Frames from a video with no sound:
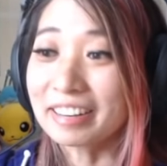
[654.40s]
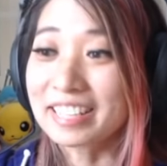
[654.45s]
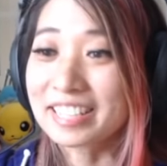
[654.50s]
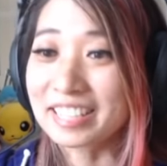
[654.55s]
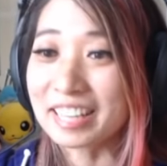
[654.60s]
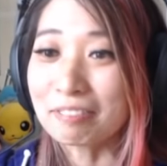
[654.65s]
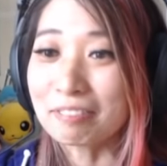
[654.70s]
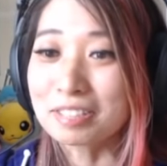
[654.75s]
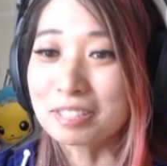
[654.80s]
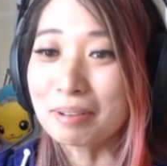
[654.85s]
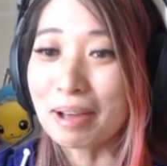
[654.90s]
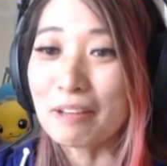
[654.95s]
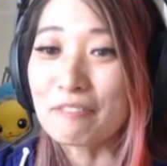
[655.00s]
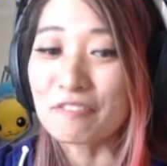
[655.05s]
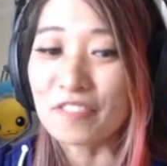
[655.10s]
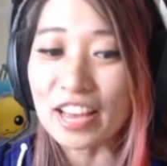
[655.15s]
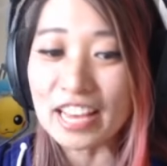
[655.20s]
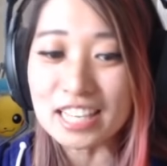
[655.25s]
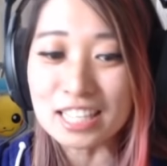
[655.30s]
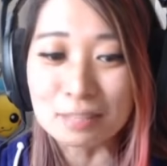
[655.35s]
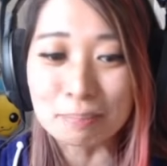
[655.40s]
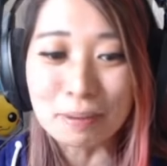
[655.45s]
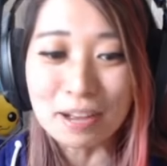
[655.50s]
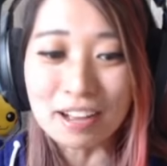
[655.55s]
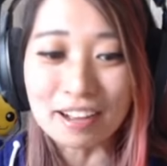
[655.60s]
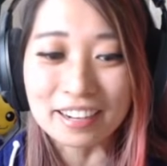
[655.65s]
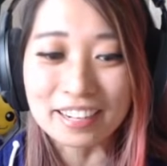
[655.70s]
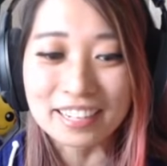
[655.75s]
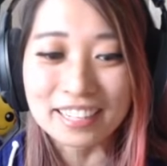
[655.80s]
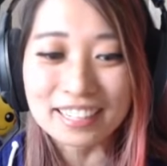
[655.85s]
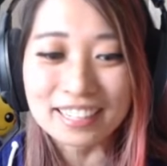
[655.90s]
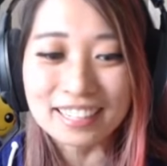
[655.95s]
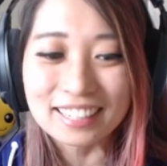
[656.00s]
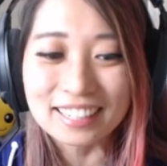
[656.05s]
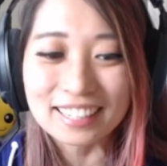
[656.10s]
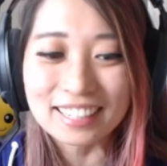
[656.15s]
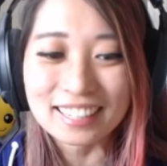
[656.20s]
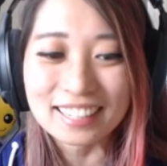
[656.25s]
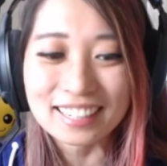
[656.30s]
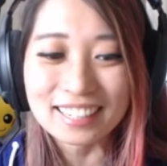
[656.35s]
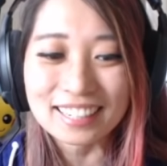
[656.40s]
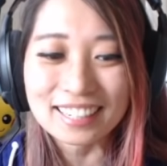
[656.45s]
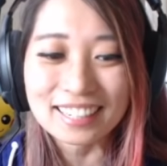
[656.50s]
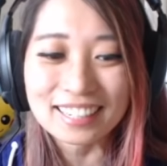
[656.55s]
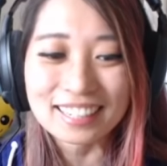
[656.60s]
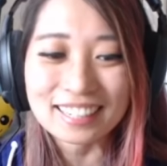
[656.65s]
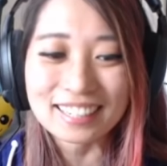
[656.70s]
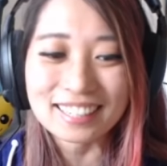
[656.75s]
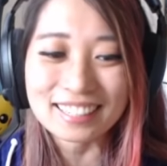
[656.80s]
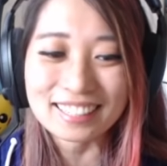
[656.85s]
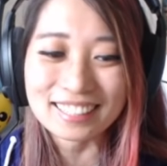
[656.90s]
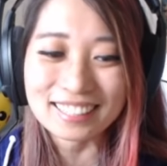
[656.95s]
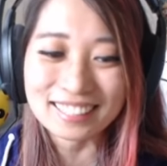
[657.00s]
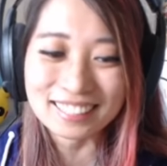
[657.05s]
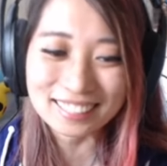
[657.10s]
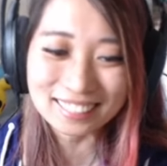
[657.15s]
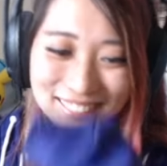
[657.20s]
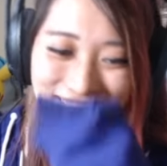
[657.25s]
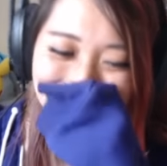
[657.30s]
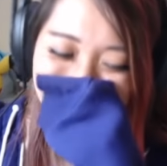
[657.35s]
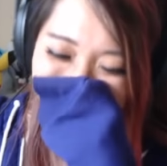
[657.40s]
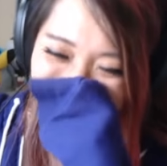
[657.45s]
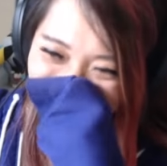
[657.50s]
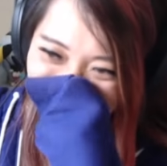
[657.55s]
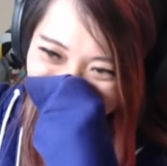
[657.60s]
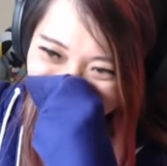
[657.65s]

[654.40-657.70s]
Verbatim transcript: stuff to my Facebook? This is important.